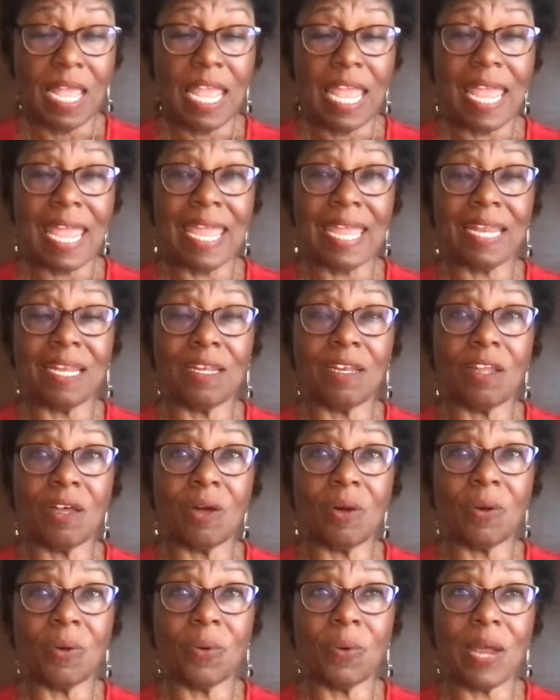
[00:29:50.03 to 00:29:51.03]
A
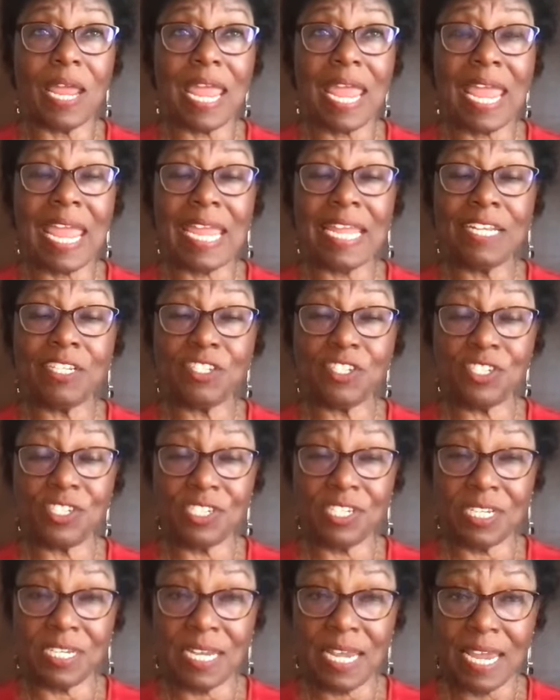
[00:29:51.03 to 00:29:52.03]
low
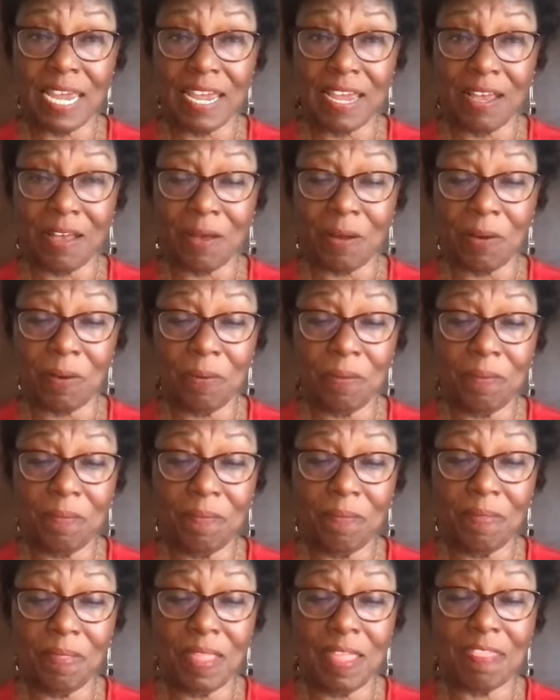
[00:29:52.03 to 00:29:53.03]
HDL,
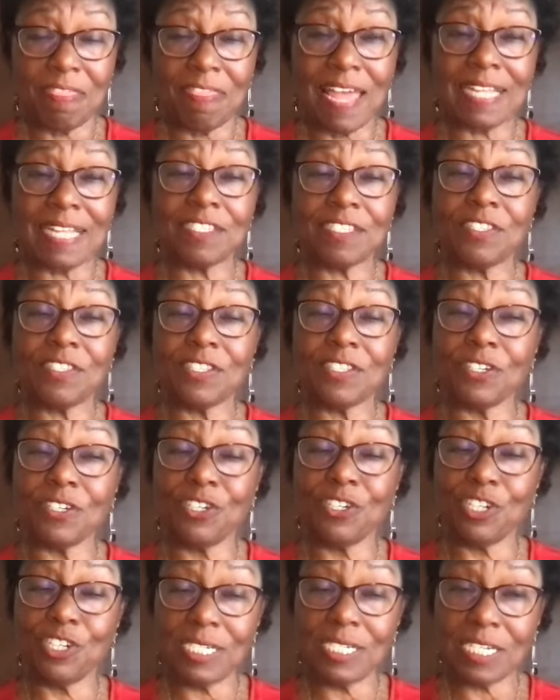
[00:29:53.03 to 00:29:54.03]
That's the
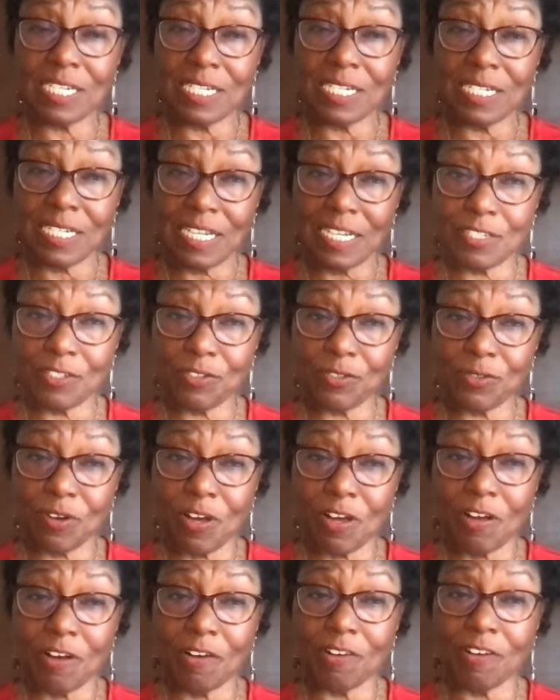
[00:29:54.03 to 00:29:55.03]
good
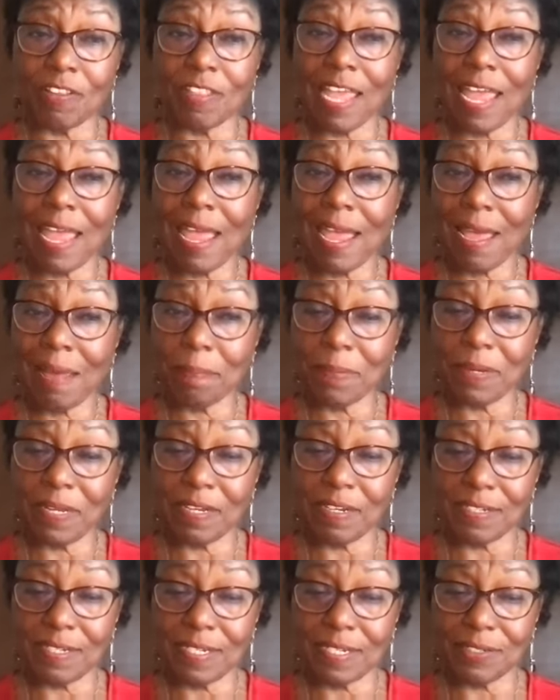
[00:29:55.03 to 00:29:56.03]
cholesterol or the happy
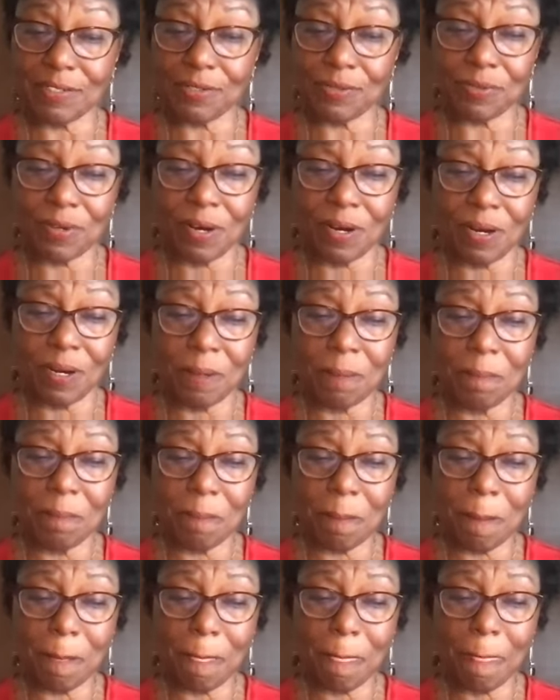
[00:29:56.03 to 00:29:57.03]
cholesterol.
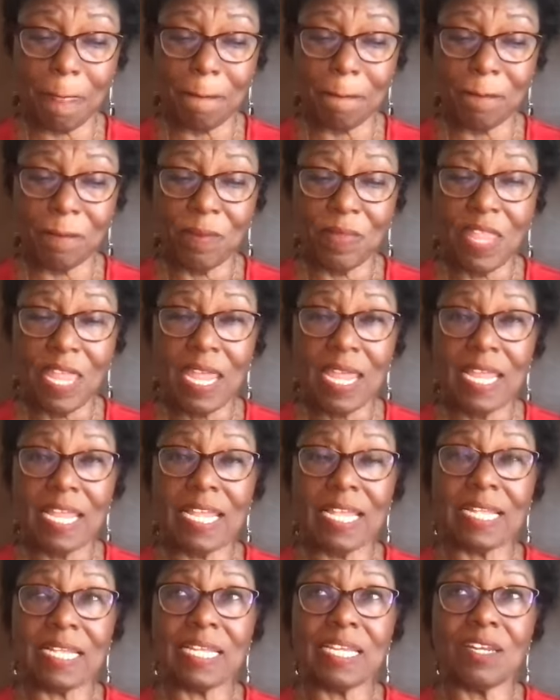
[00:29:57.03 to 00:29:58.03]

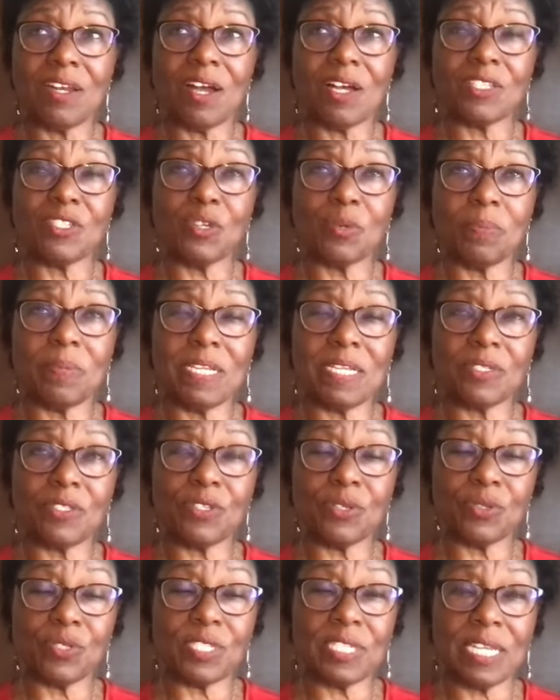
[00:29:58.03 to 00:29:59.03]
It can also be
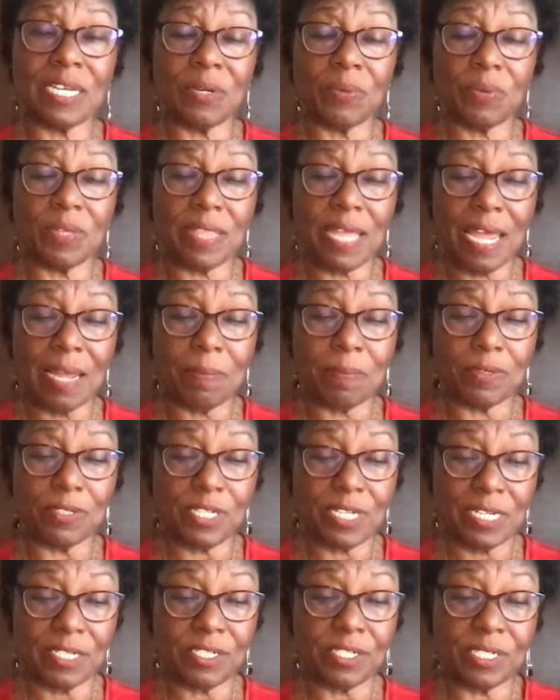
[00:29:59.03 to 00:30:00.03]
associated with
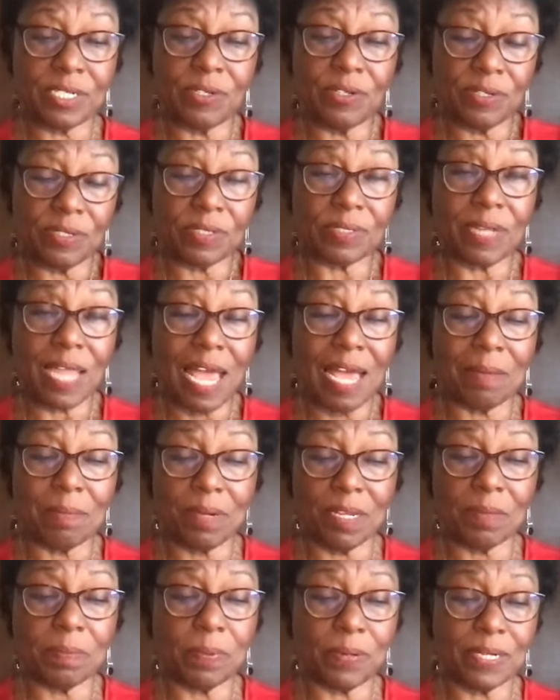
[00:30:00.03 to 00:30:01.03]
hypertension or high
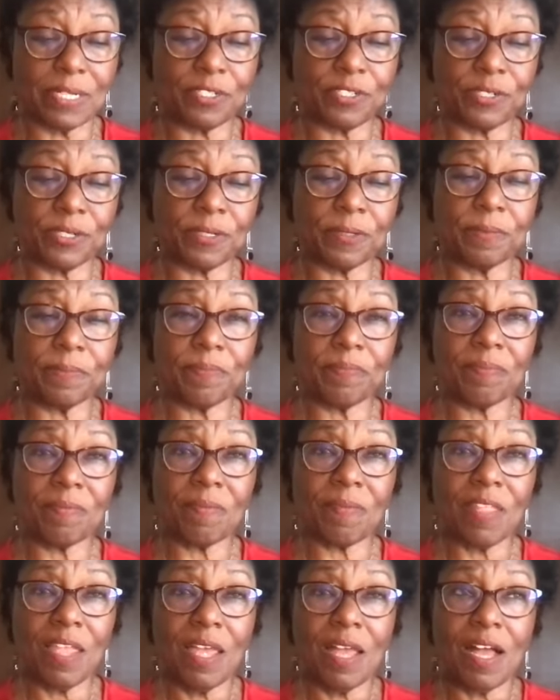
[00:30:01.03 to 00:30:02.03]
blood pressure,
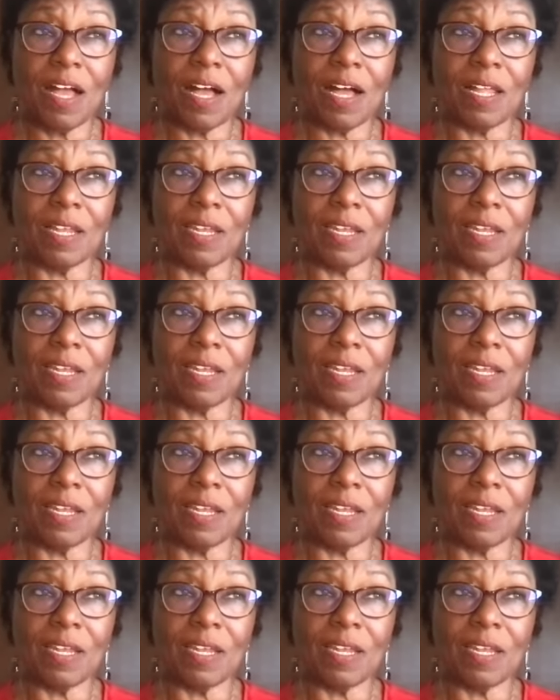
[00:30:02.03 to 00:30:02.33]
a